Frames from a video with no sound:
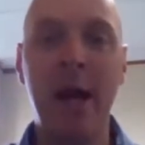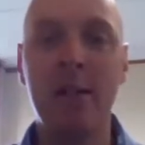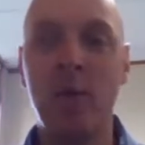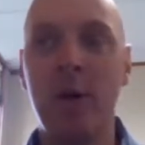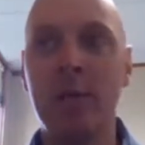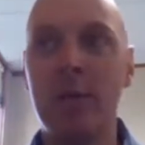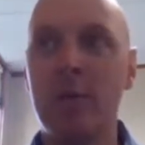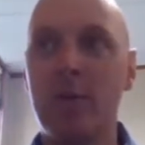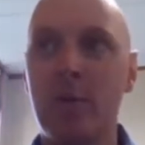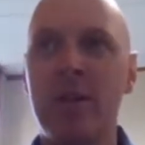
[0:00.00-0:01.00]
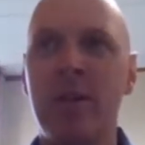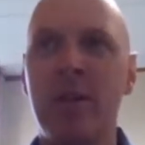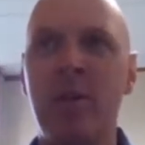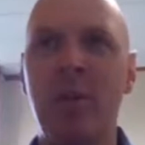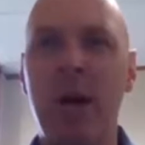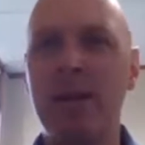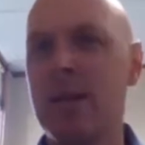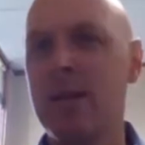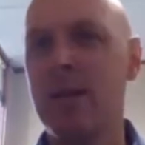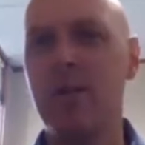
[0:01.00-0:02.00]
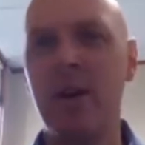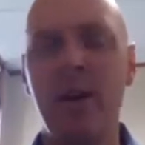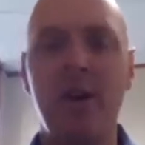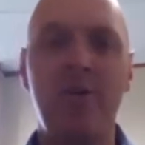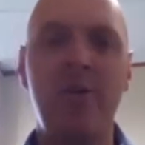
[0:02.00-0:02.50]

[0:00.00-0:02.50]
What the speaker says: plan as well. So we're still in the process of